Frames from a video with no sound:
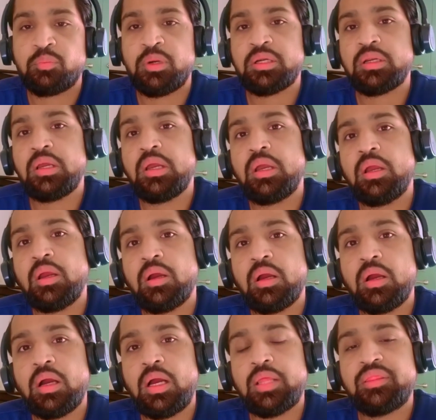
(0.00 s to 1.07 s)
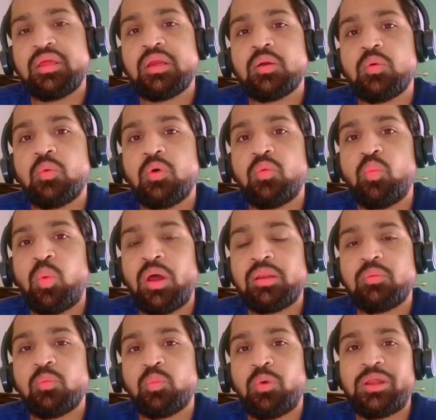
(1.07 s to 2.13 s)
But I think
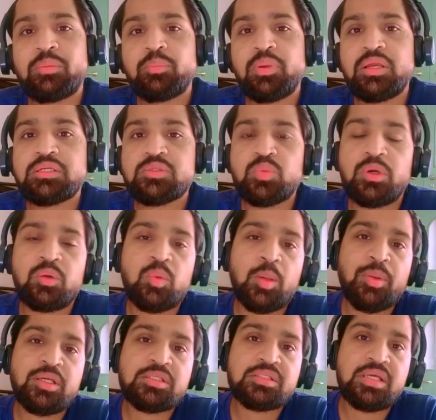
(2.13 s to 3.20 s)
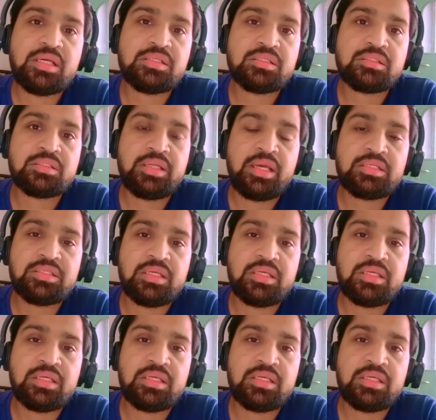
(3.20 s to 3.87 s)
one place where Webex takes